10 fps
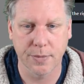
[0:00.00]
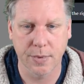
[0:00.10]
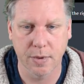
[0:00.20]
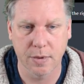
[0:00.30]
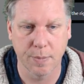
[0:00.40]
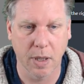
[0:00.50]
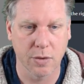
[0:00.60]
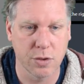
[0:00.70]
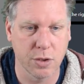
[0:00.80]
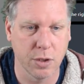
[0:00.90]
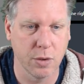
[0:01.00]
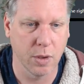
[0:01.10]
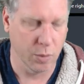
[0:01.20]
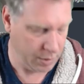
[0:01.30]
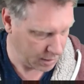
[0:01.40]
So this is part
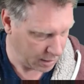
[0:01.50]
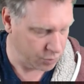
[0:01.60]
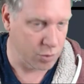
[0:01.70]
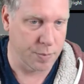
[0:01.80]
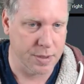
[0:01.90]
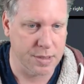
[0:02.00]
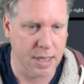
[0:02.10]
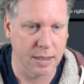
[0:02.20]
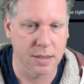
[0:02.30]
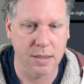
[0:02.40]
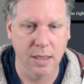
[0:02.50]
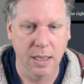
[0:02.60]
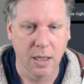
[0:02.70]
2. I want 100%.